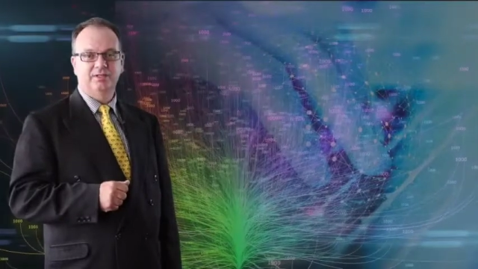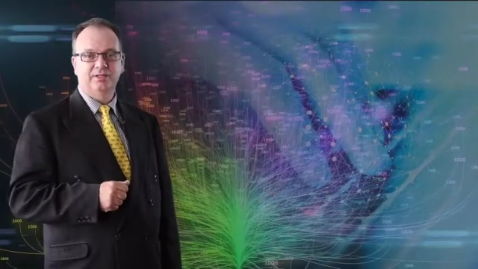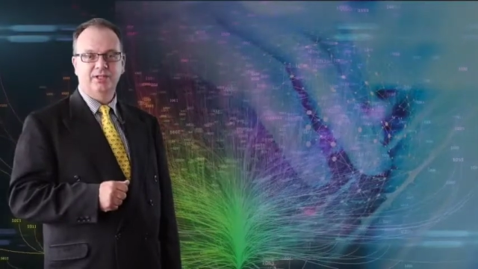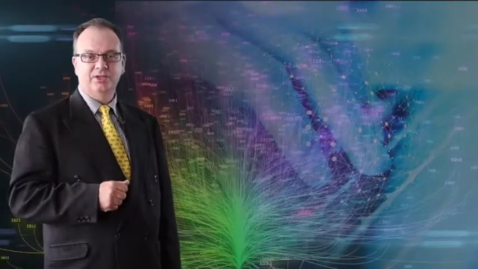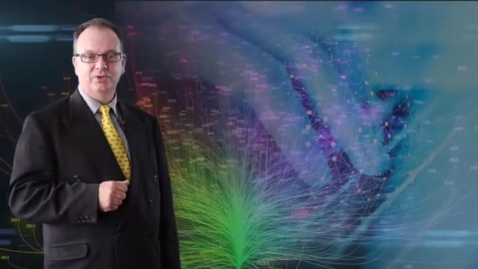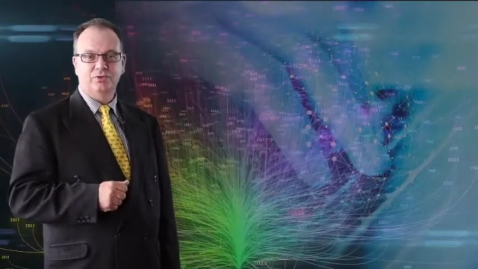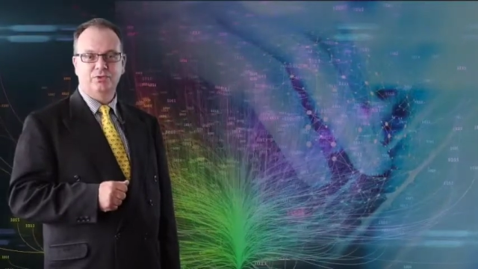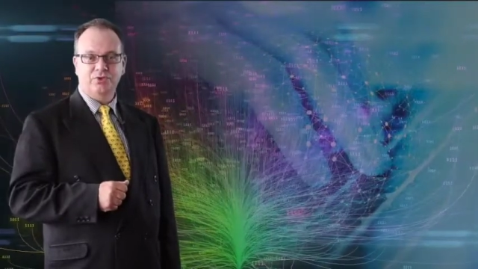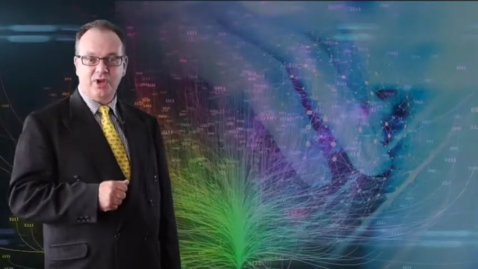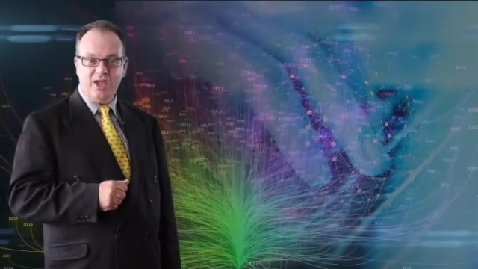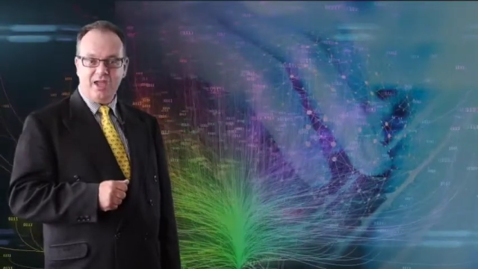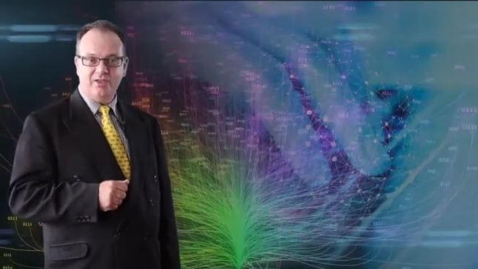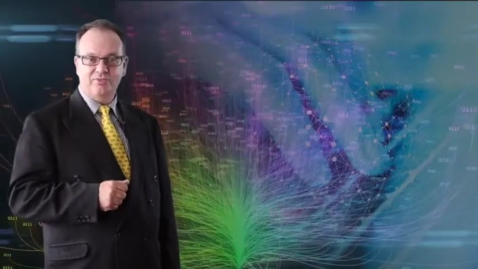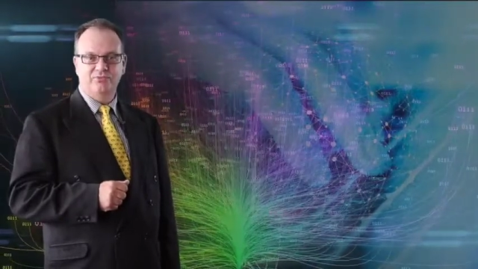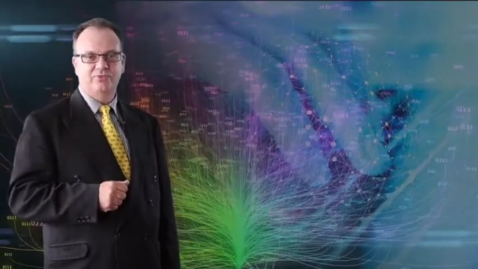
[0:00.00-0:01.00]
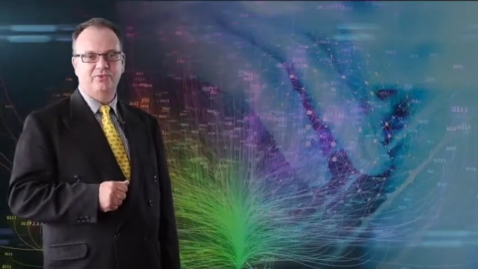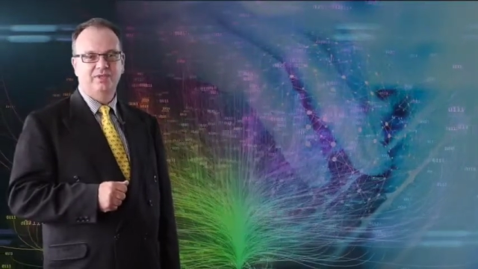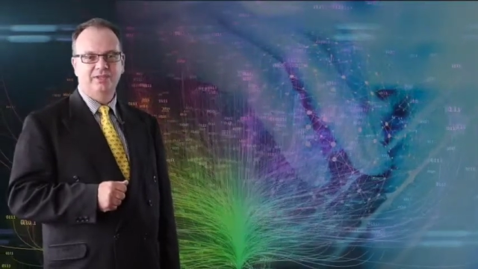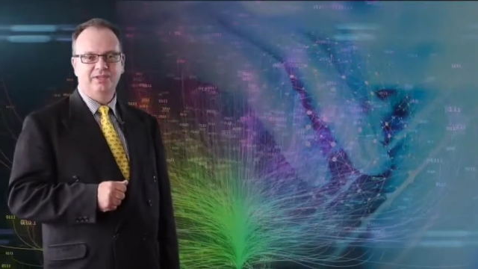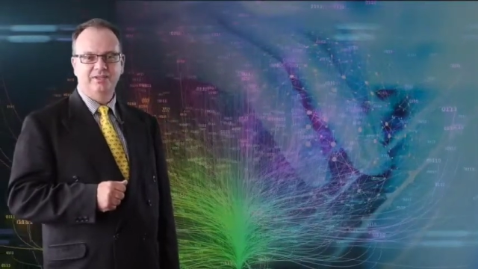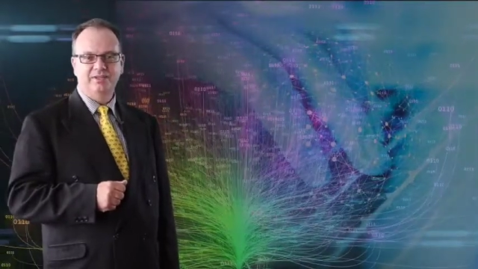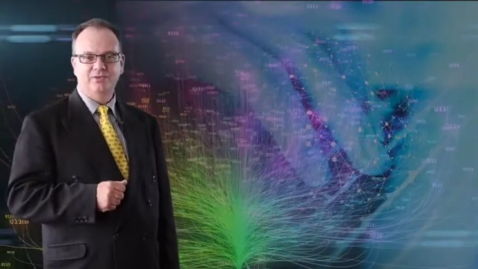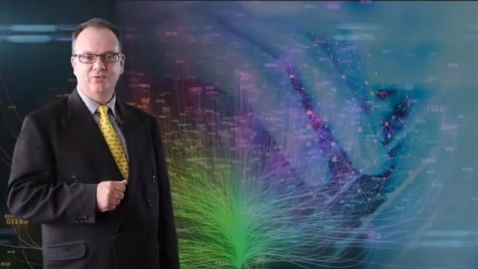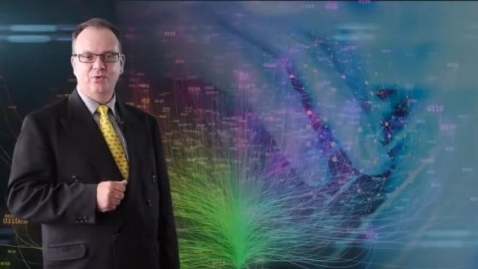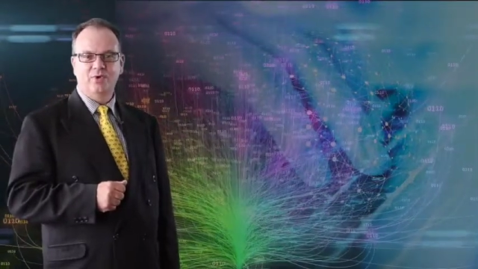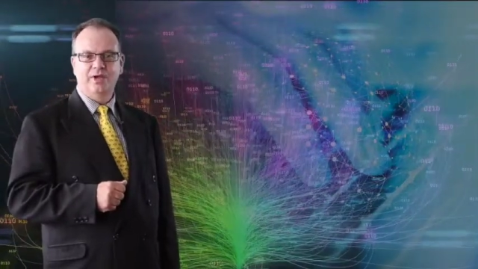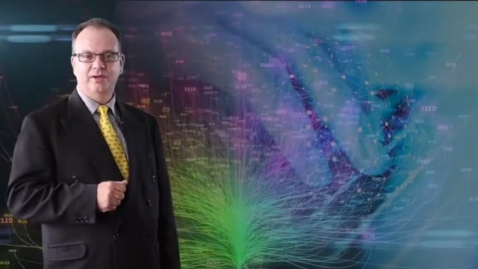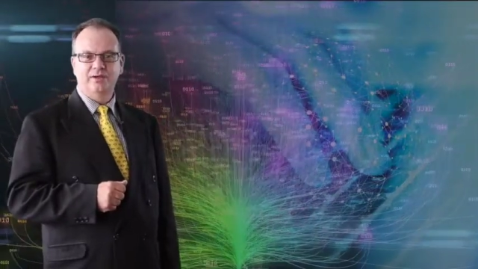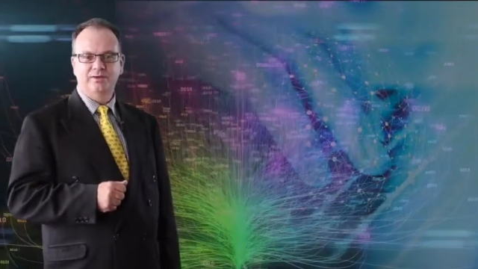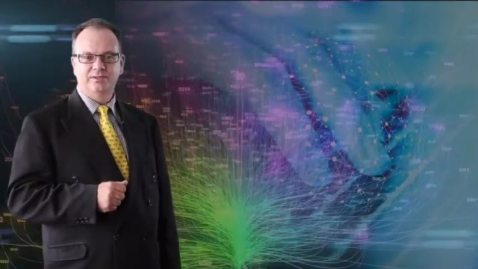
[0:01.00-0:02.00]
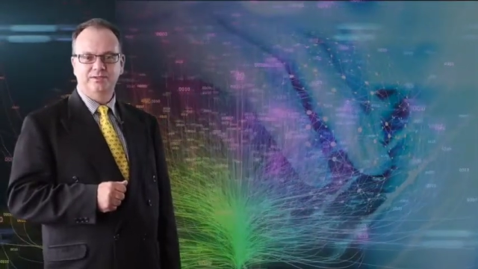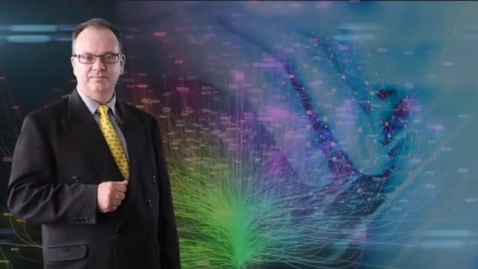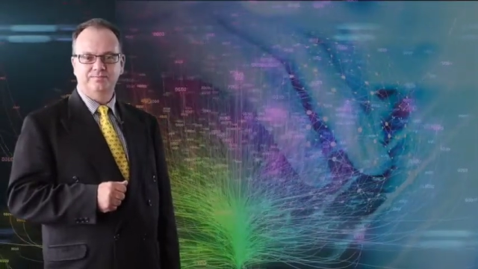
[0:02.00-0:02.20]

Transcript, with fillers: that you thrive in the 4IR.